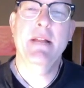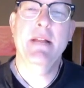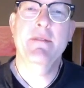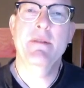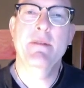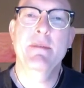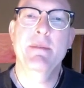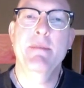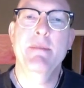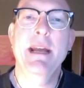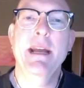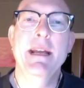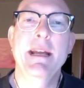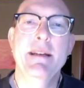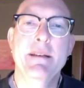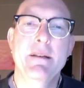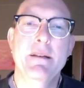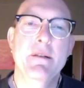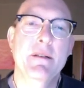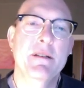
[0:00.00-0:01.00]
to be paid
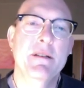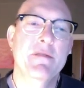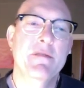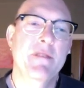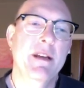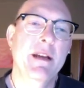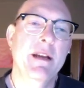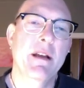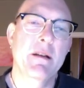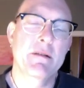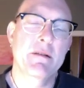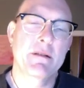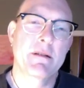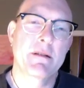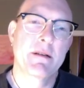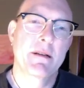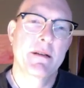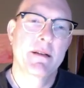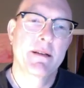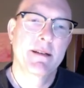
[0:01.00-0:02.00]
to do these videos.
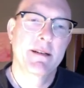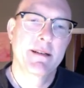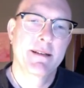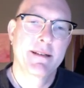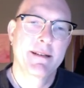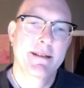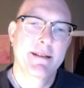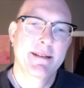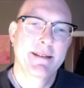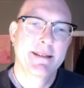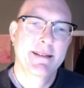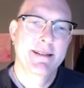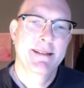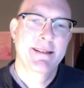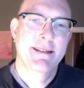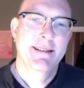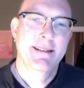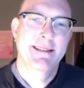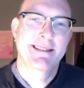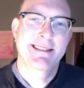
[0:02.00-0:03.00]

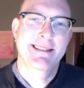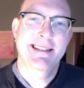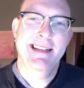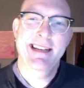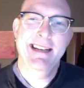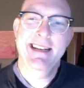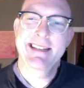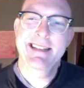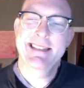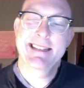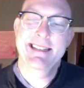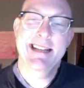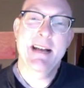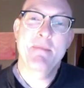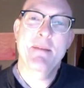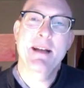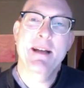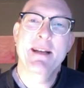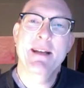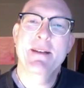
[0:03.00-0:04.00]
And it's not
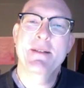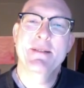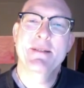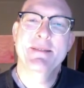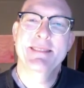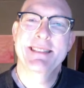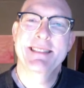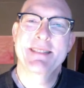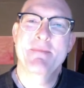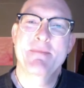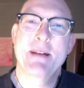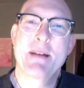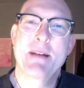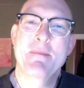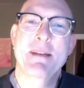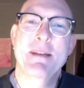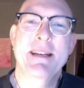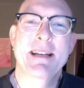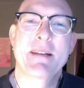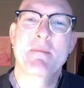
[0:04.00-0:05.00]
by you, it's by
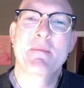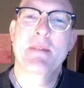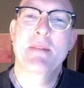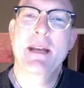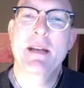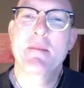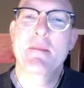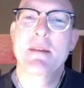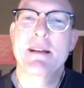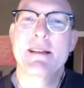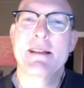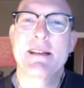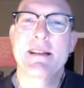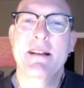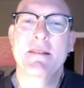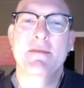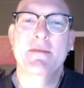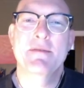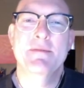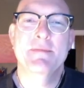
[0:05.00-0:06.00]
me. I'm paying
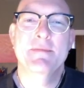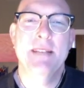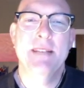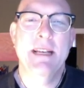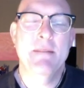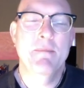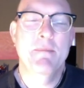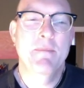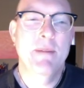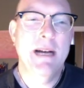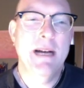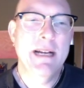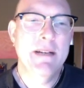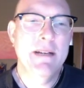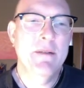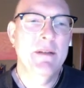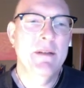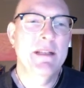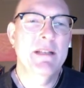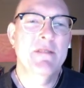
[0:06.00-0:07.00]
myself. And by
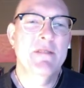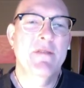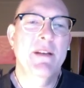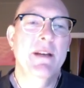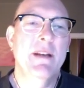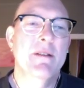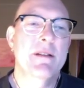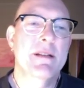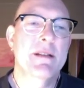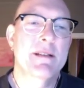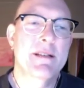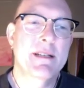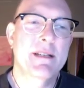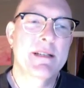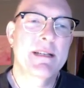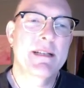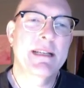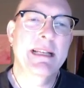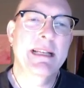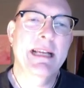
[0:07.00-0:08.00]
doing these videos
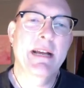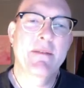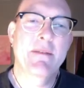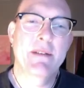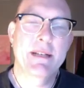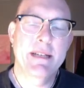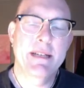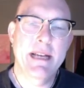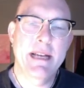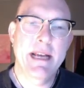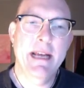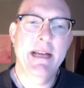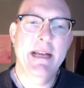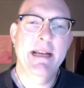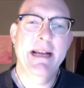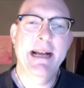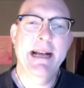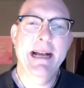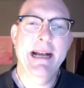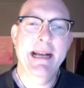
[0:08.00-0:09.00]
consistently every day,
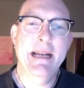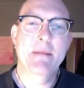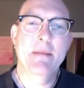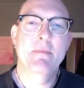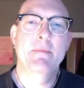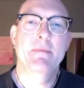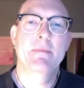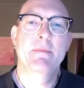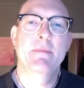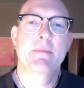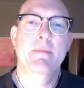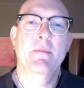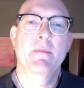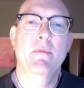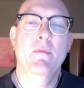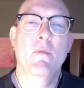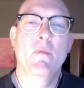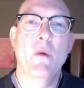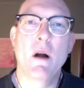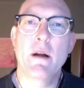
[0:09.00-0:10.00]
I am
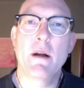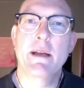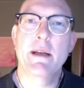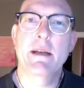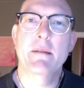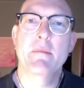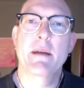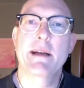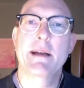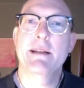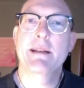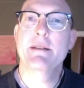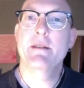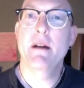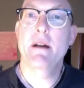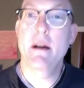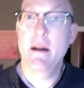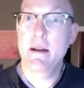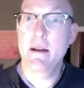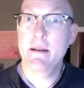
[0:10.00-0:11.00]
walking my
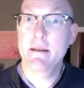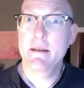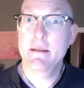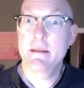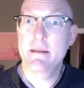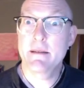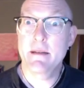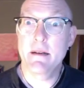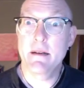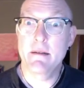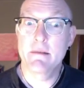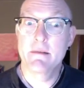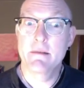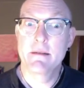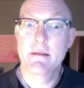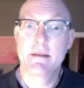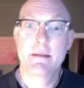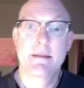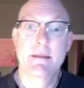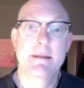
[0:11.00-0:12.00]
talk. So
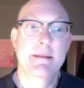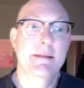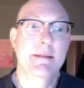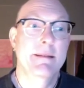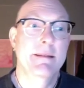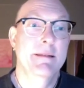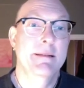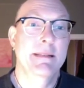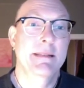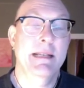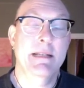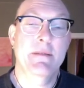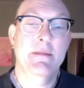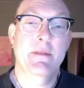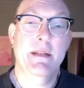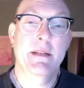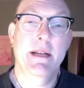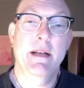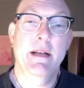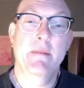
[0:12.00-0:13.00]
that's
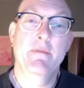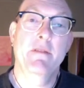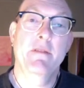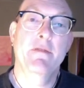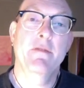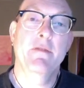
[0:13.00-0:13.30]
really helpful for